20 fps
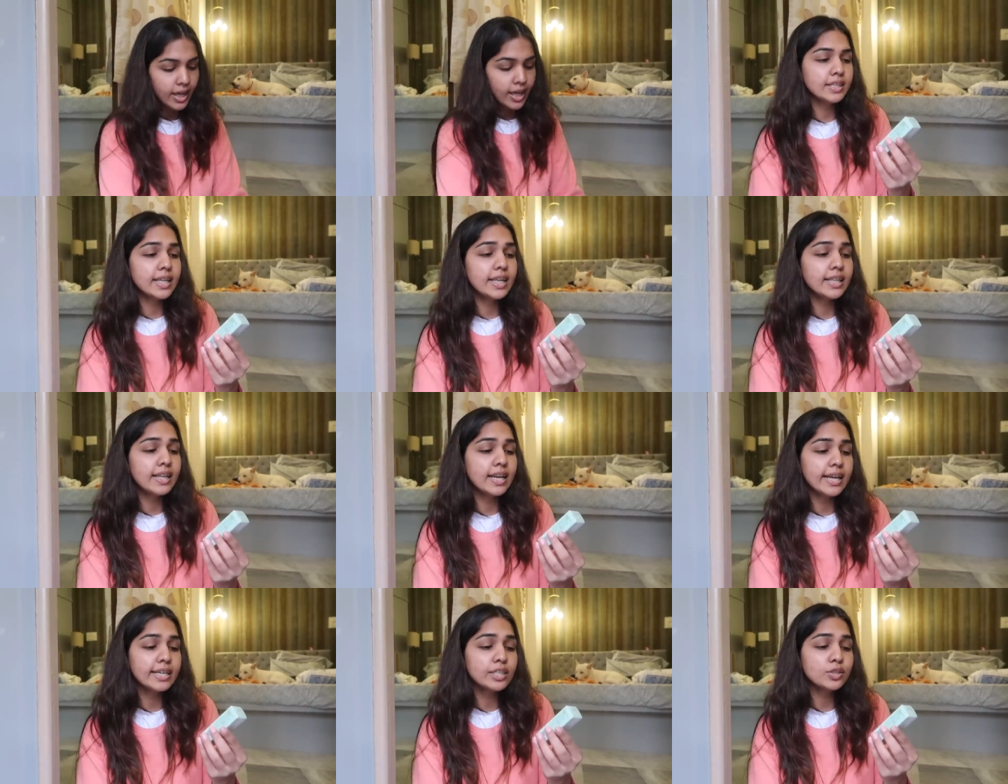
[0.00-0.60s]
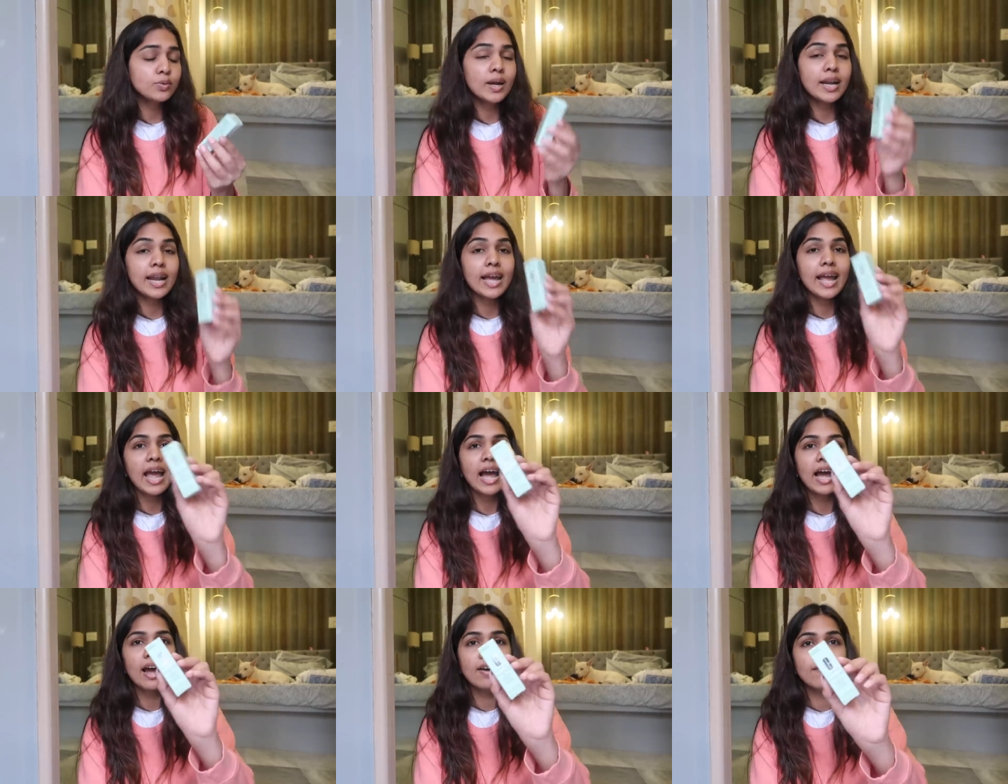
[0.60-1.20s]
Then the next one I
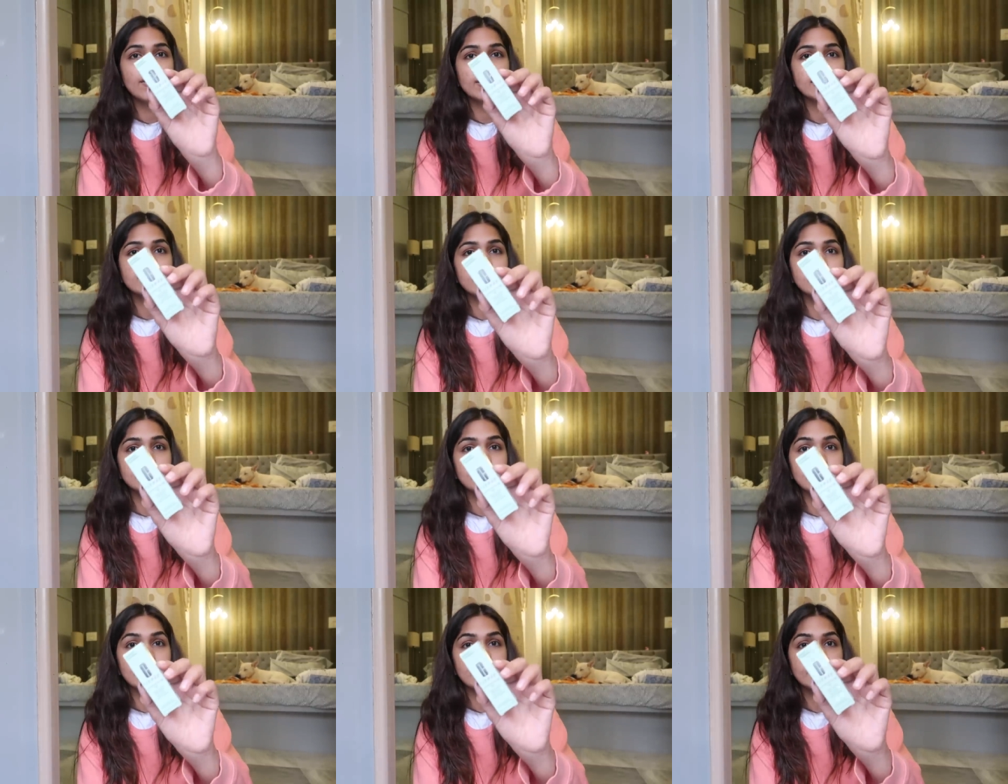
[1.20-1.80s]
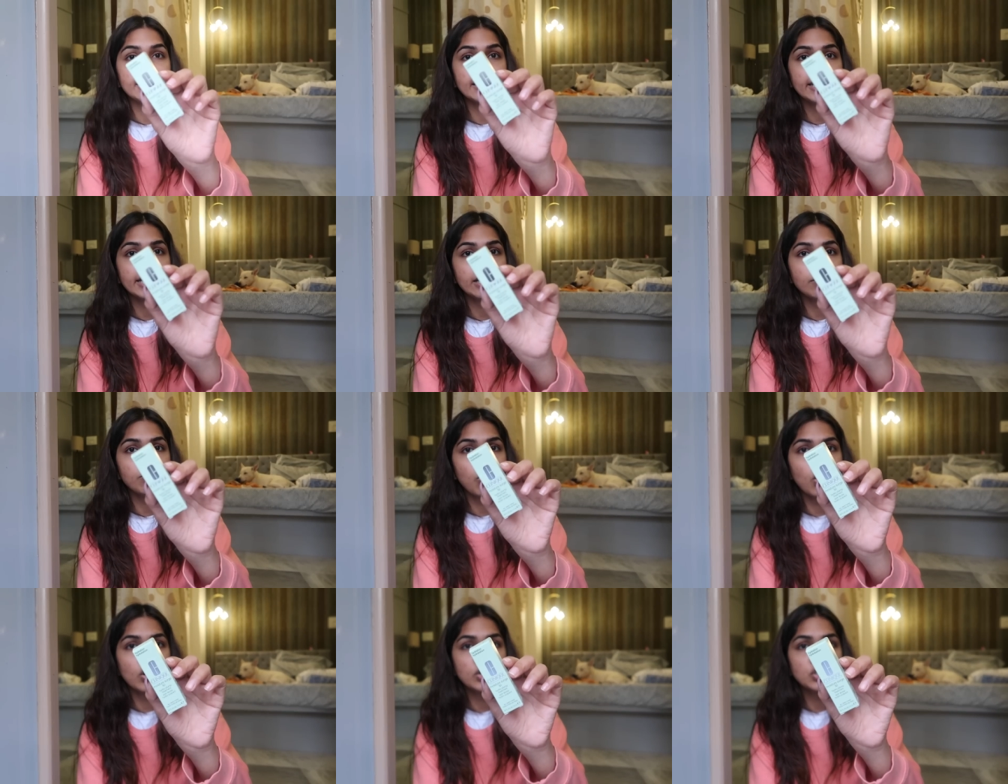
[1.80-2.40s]
have is this
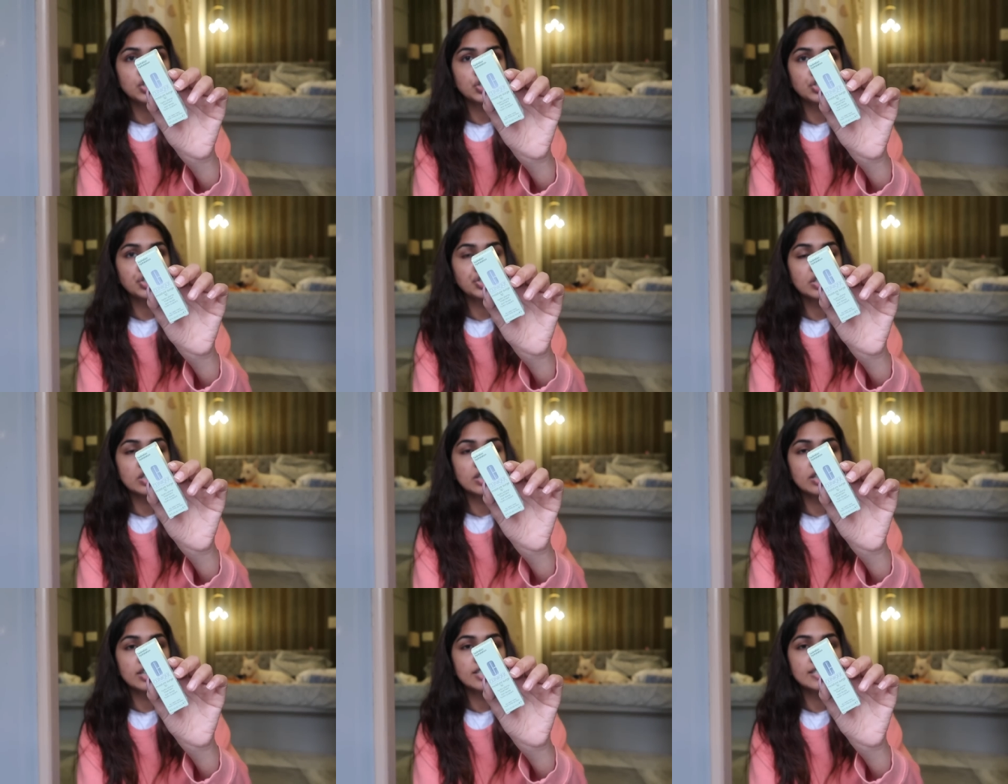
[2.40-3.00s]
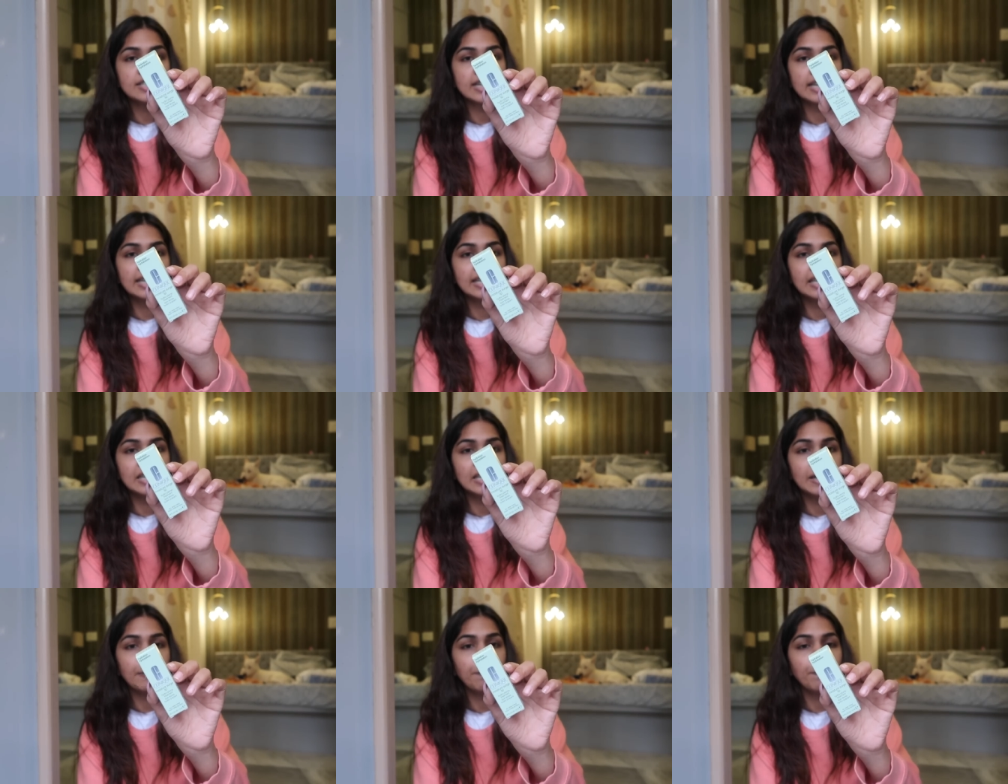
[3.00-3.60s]
Clinique Moisture Surge
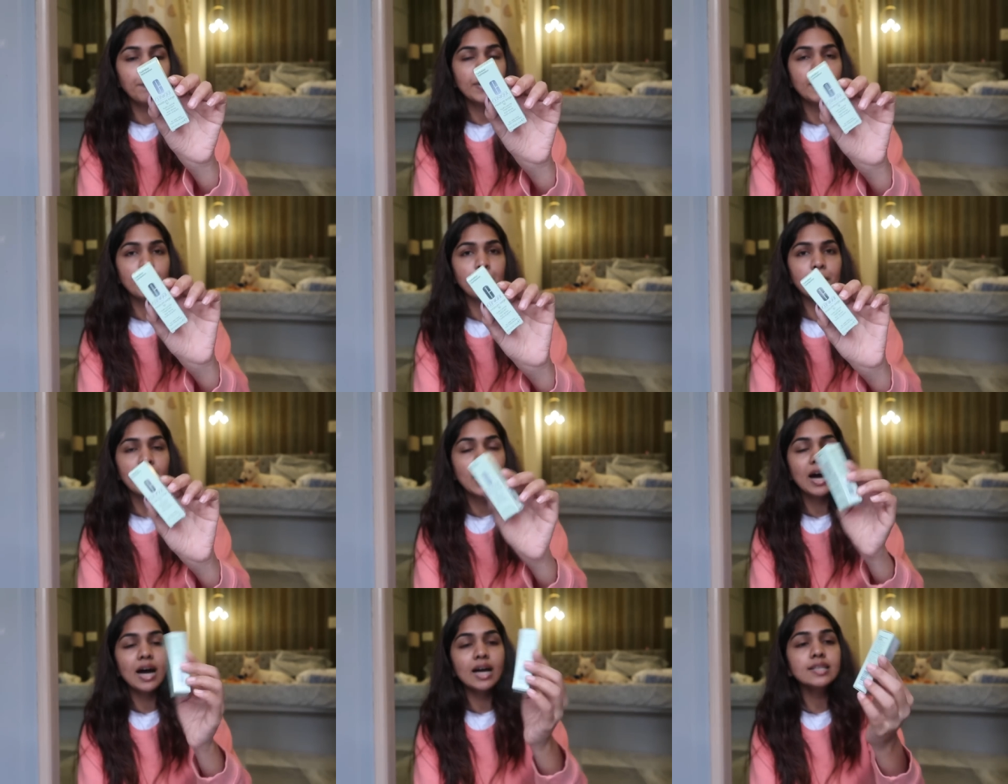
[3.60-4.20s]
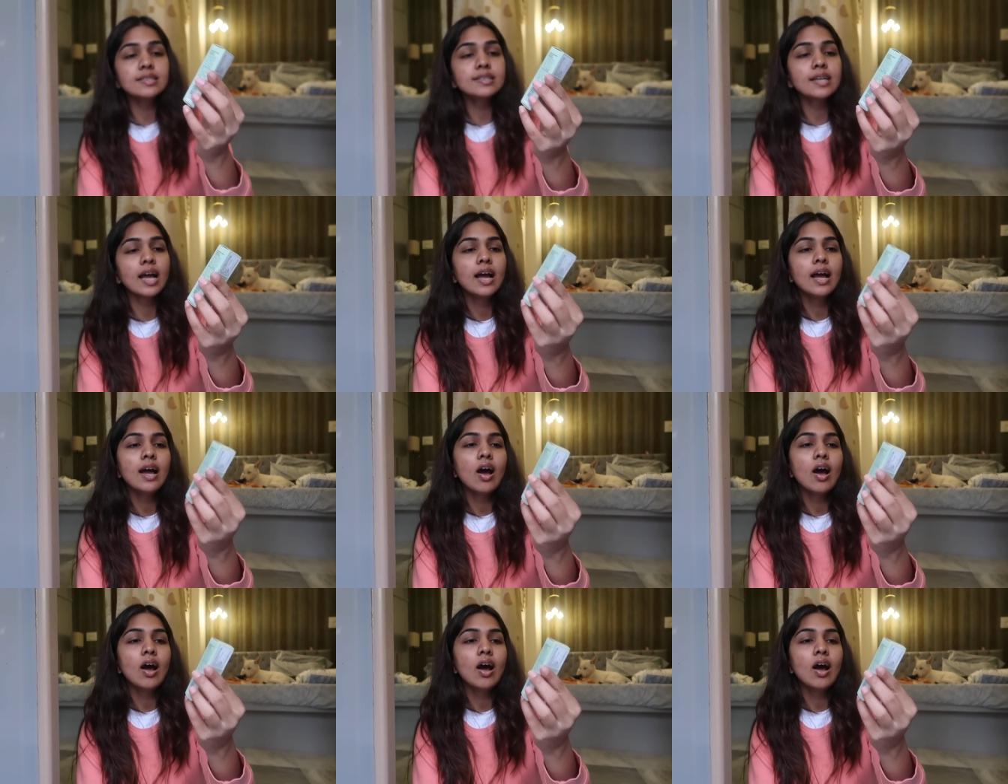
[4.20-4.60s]
Lip Mask